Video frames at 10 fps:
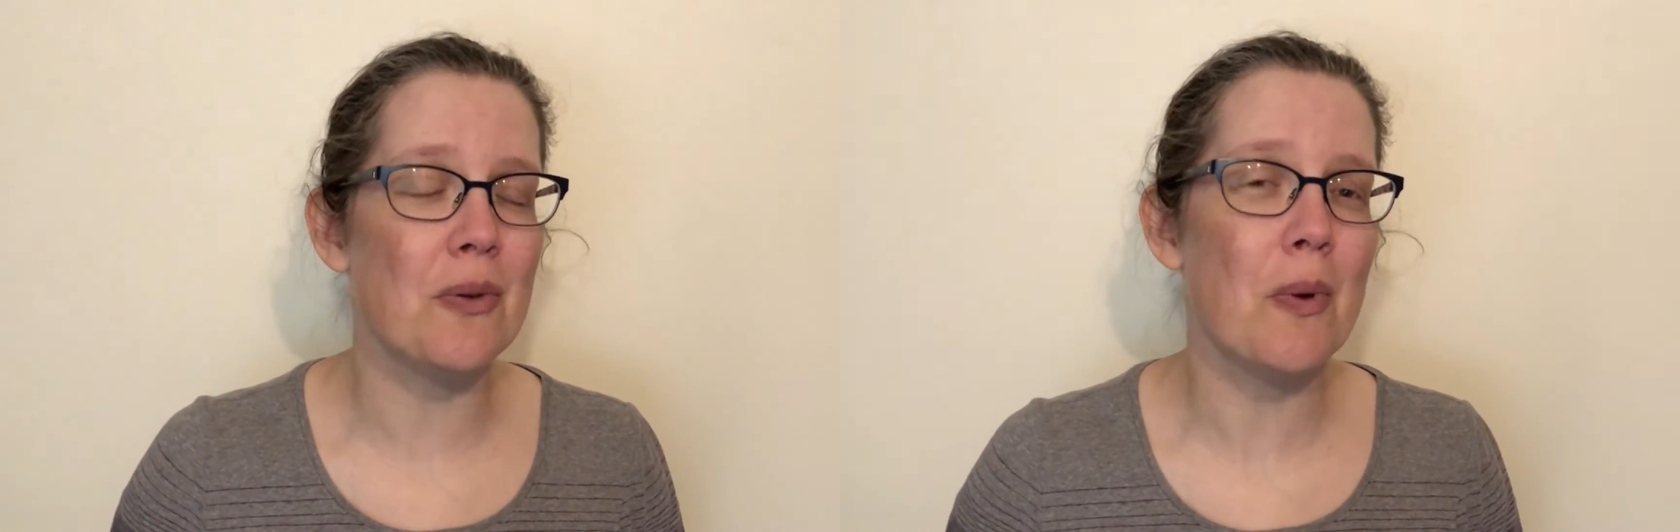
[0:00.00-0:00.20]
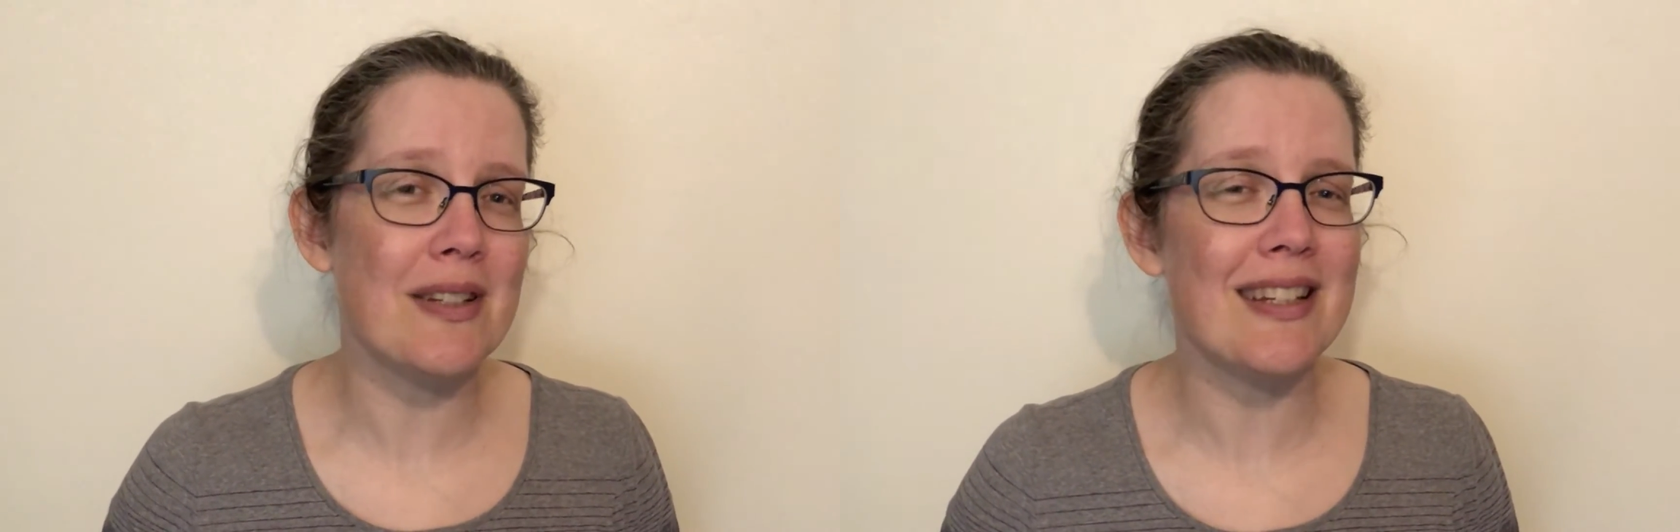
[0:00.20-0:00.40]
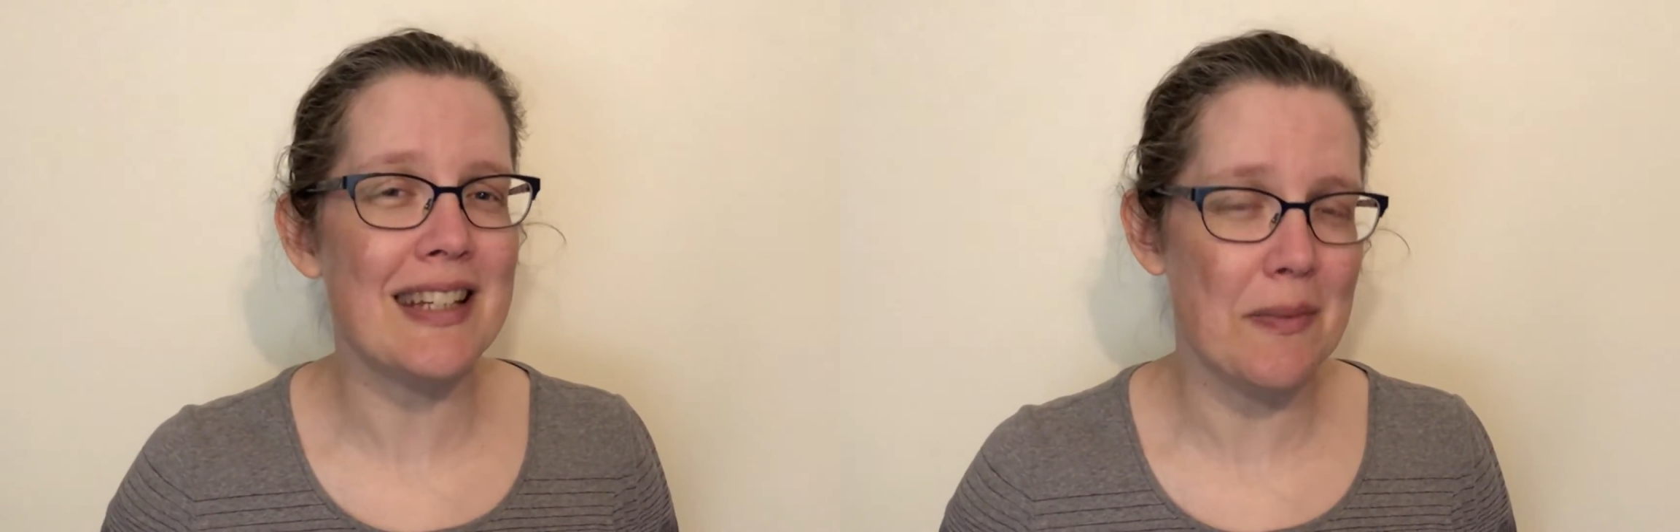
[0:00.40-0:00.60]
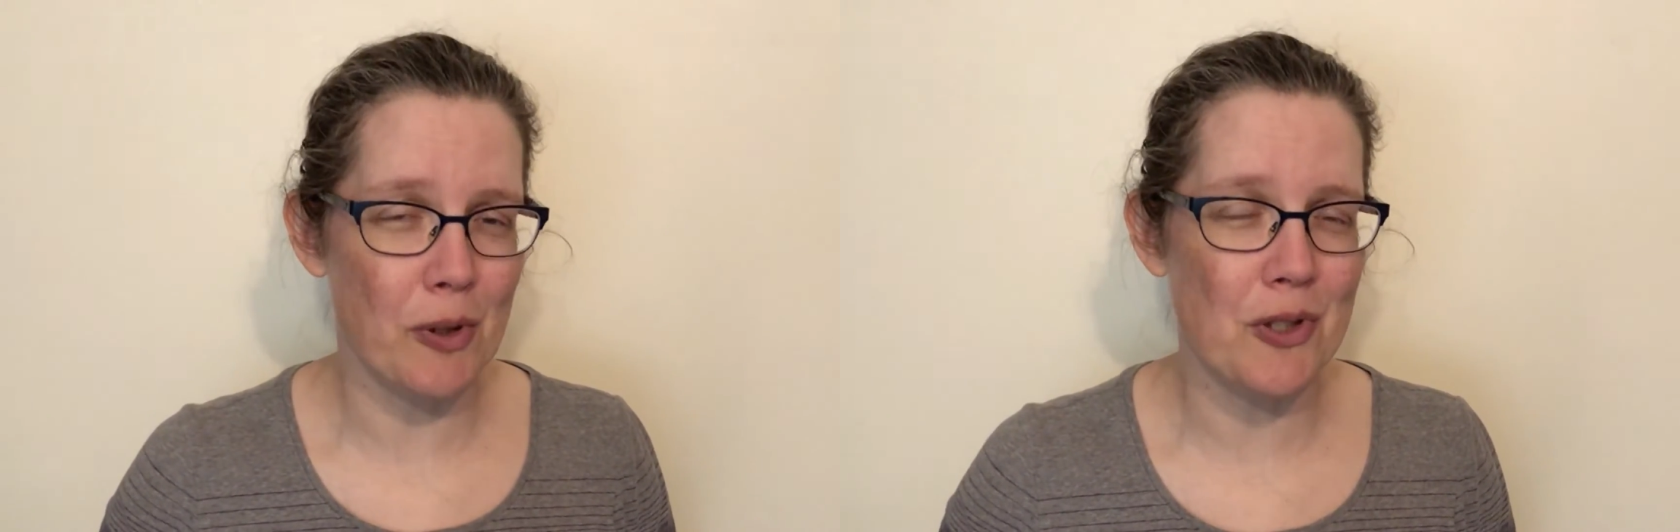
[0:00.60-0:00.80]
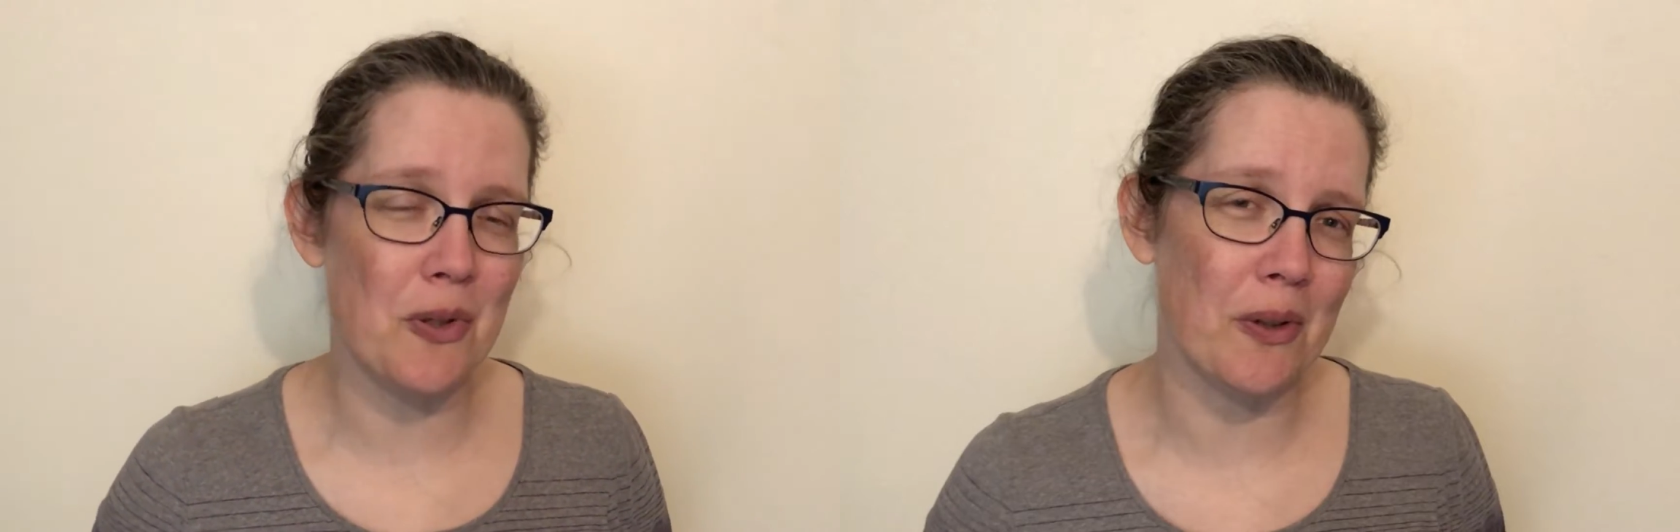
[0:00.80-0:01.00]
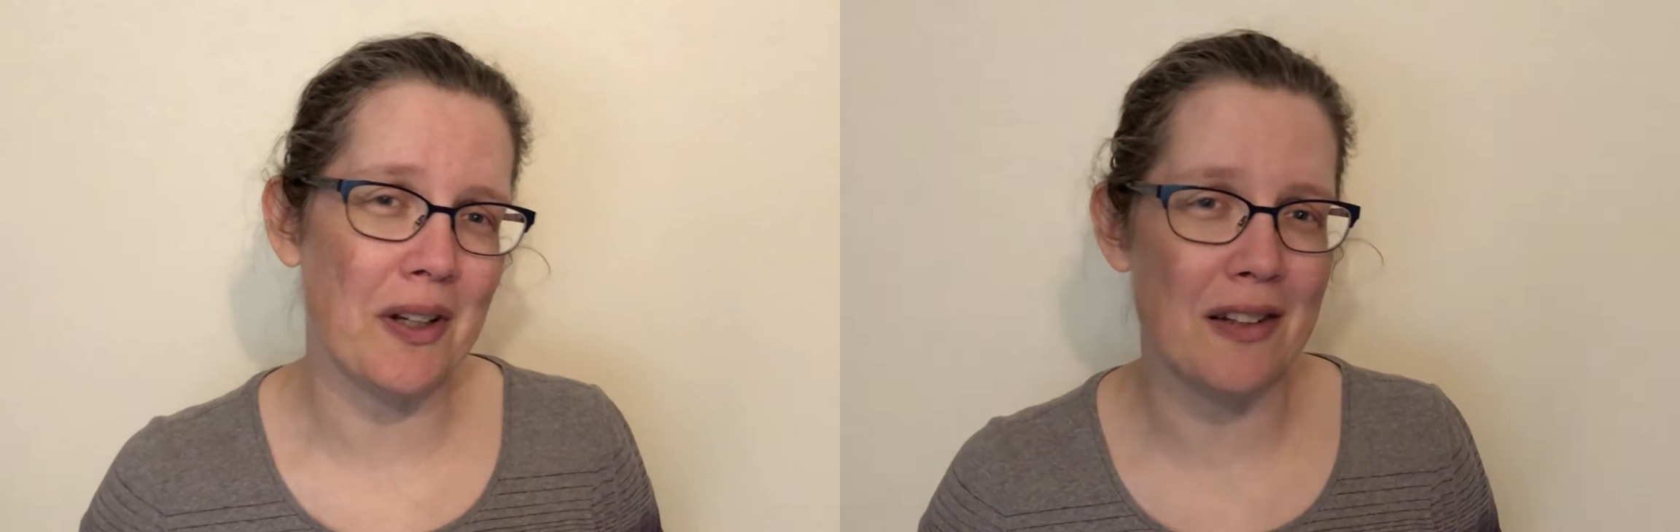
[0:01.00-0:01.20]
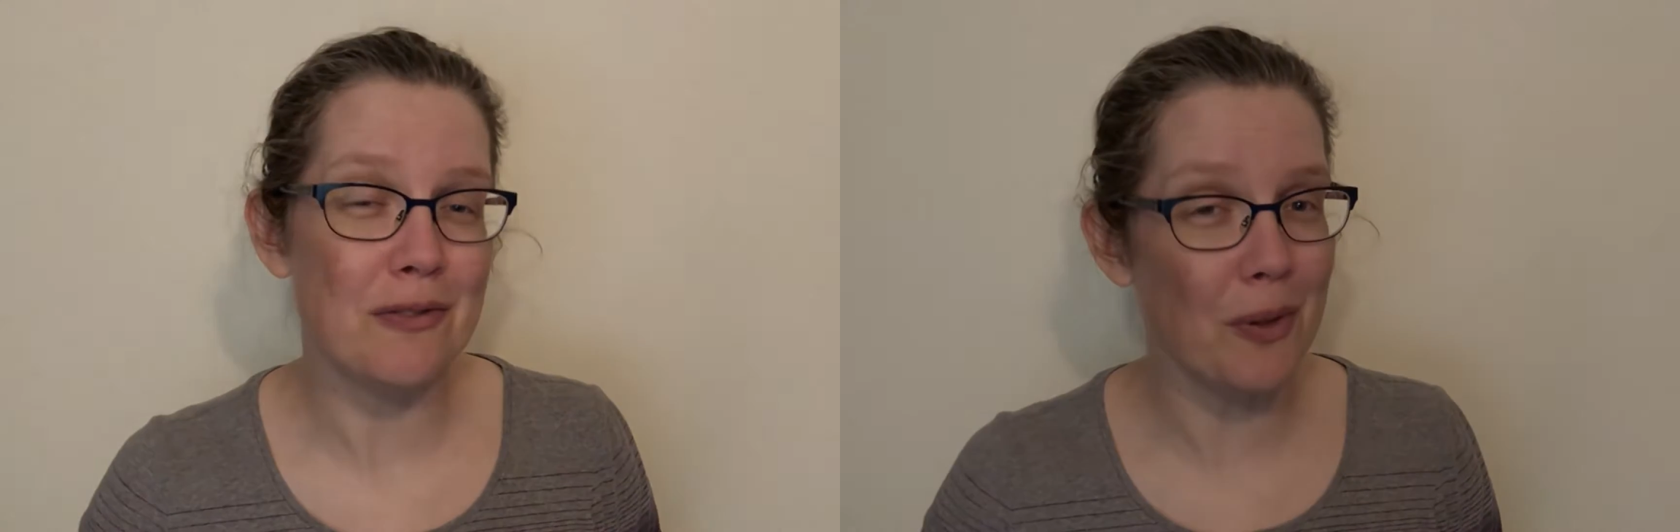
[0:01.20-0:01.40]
there was a keyboard shortcut